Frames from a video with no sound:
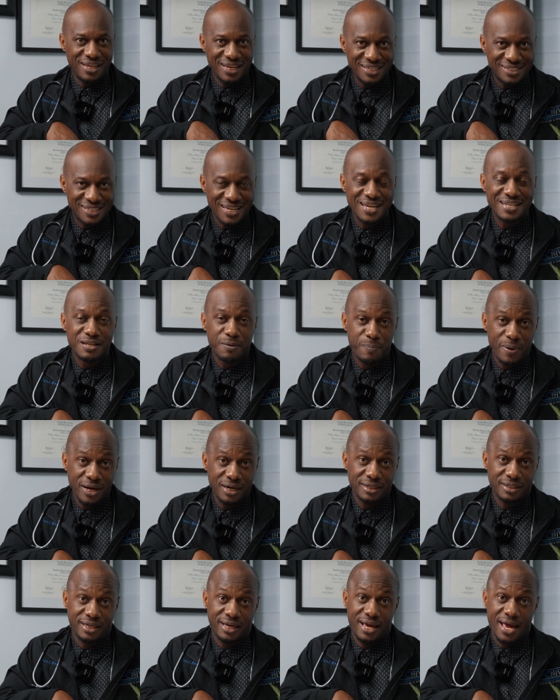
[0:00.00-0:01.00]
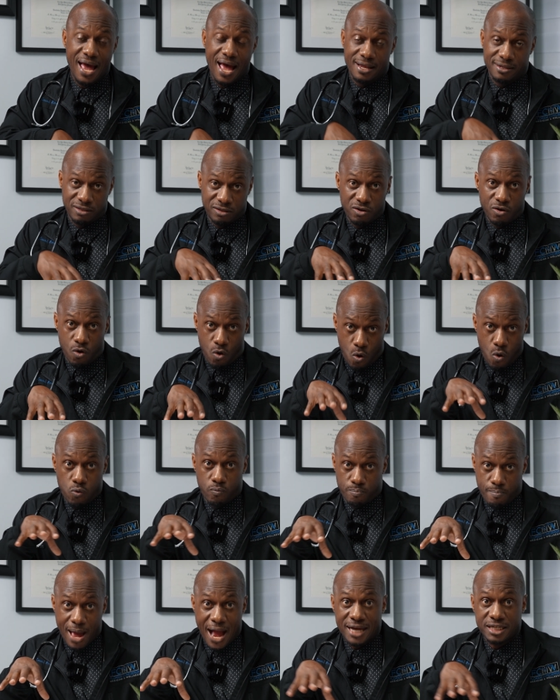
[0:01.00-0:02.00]
each independently at their own
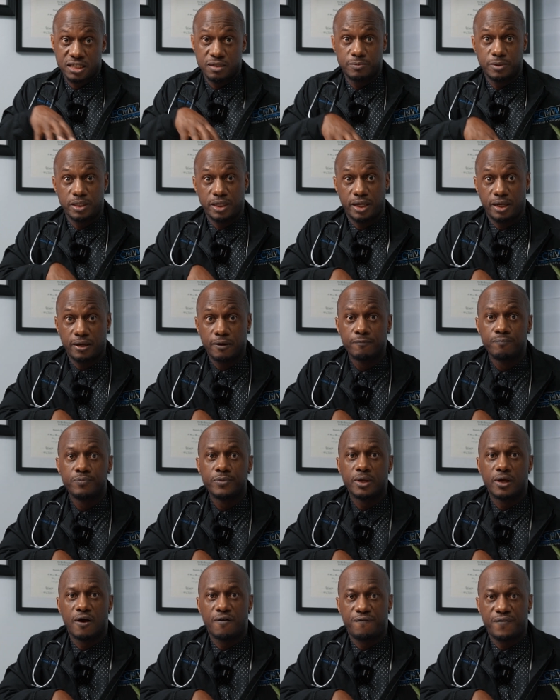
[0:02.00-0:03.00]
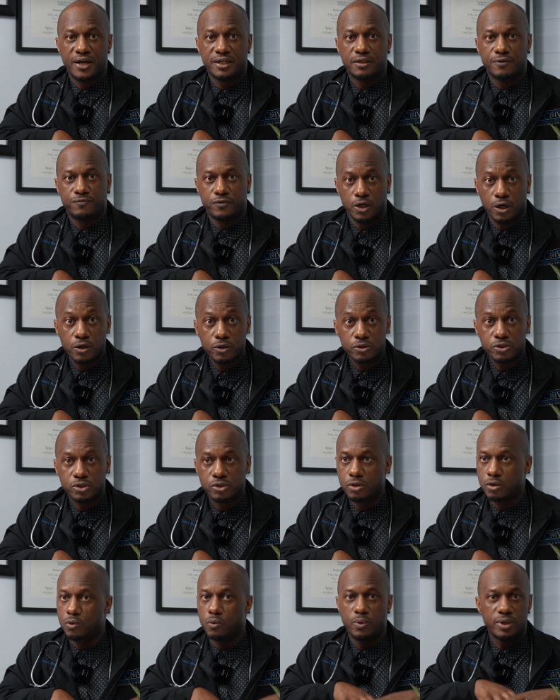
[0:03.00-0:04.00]
maximally effective
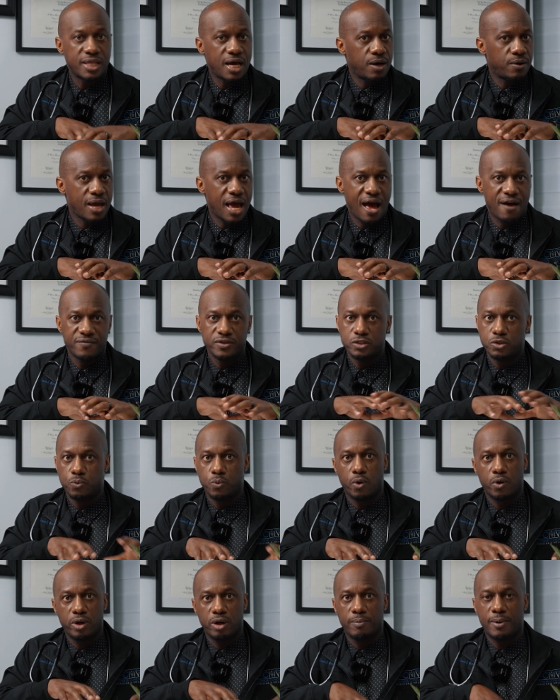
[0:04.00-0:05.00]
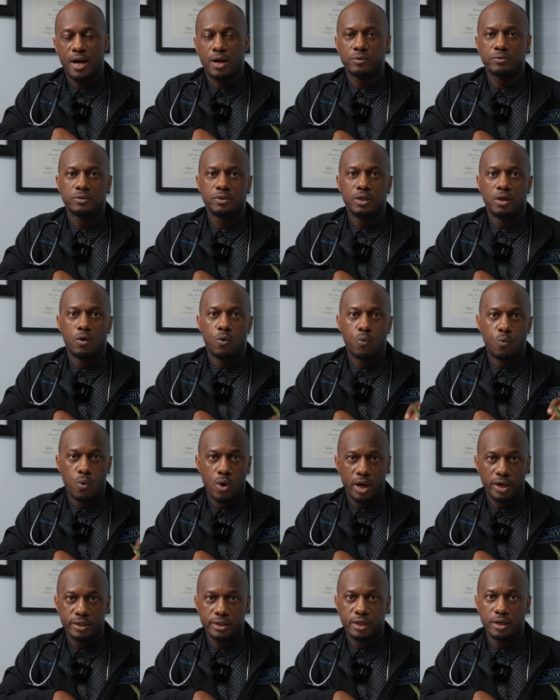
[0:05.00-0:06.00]
dose without having to worry about
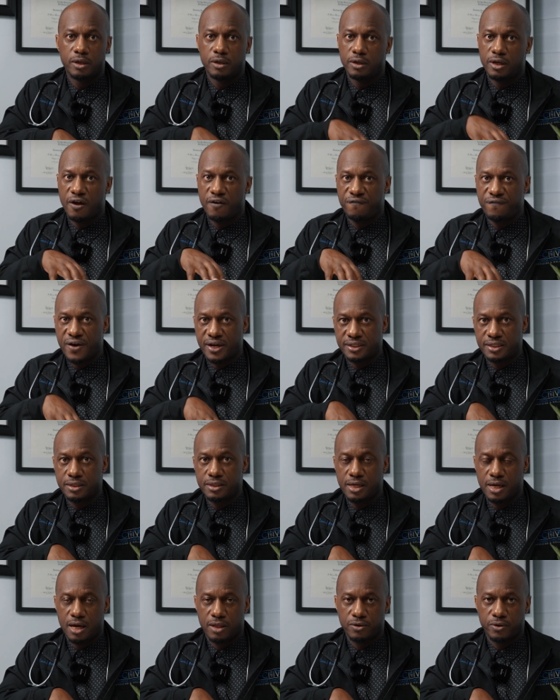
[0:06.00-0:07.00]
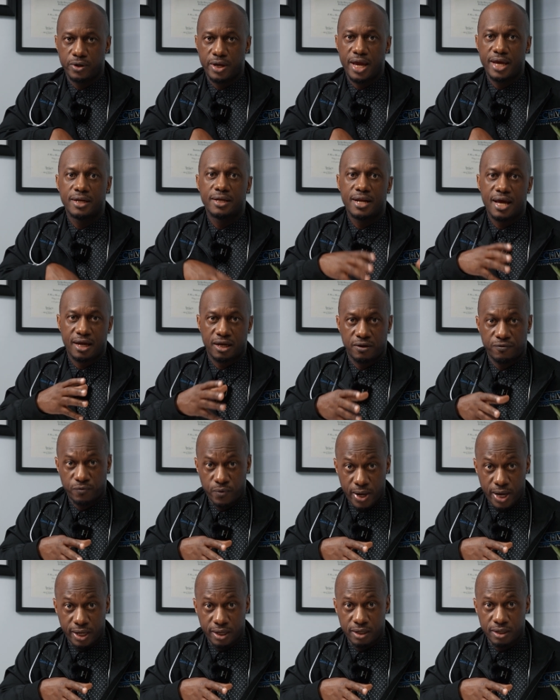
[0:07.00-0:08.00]
one affecting the other in a negative
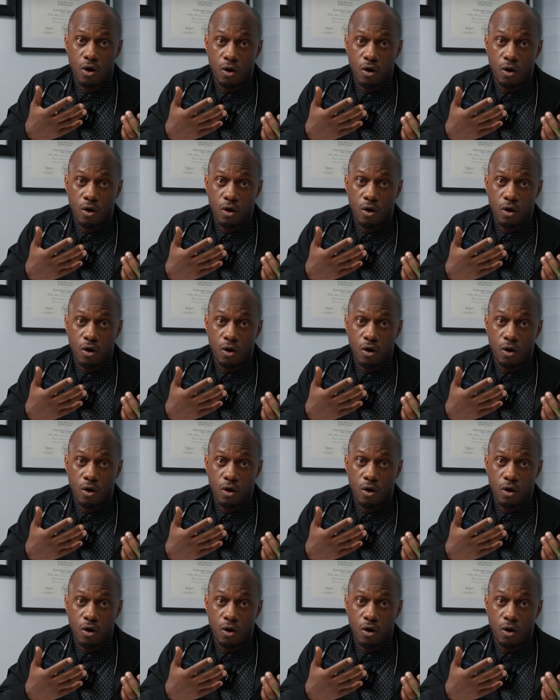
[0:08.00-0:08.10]
way.